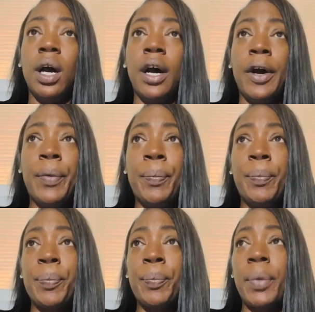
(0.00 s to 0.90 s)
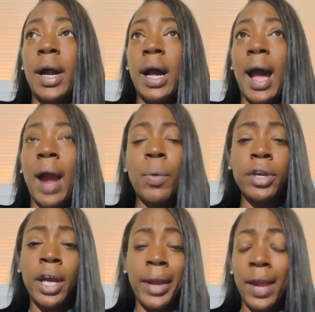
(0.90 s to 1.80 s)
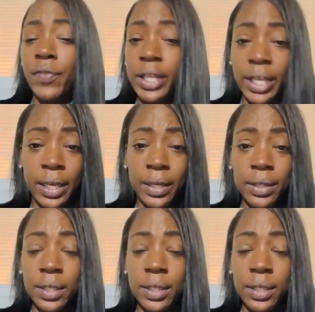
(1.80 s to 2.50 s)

I wrote down everything.